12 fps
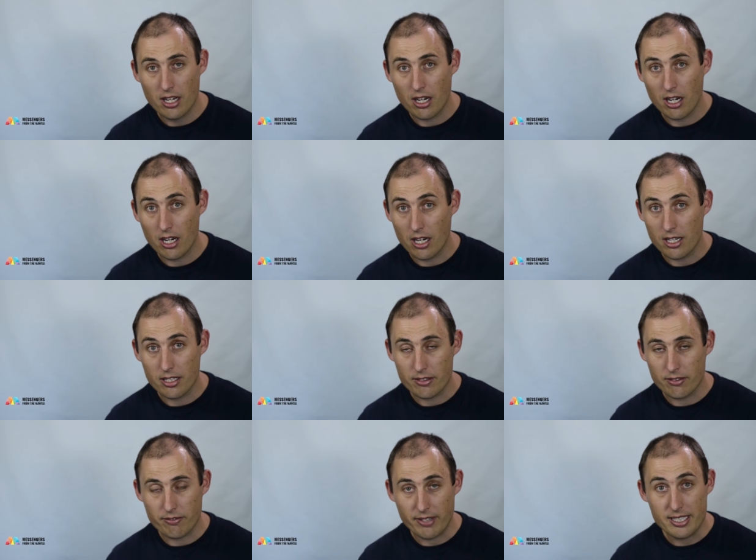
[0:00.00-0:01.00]
are
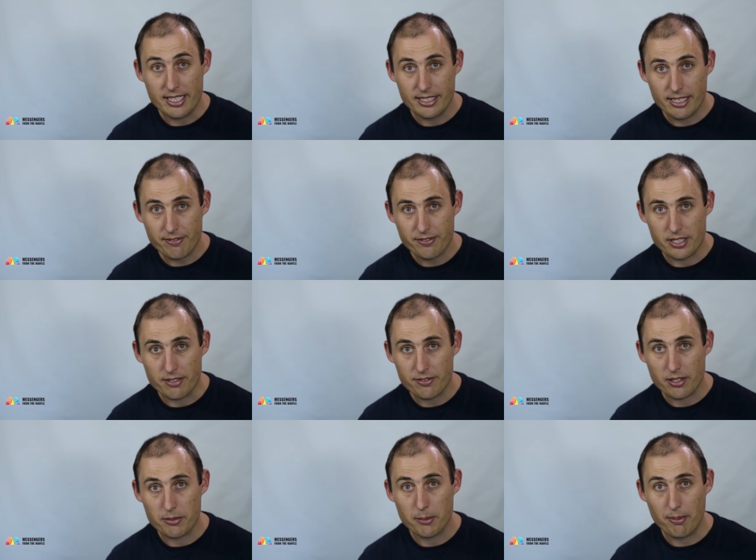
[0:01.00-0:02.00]
very different from the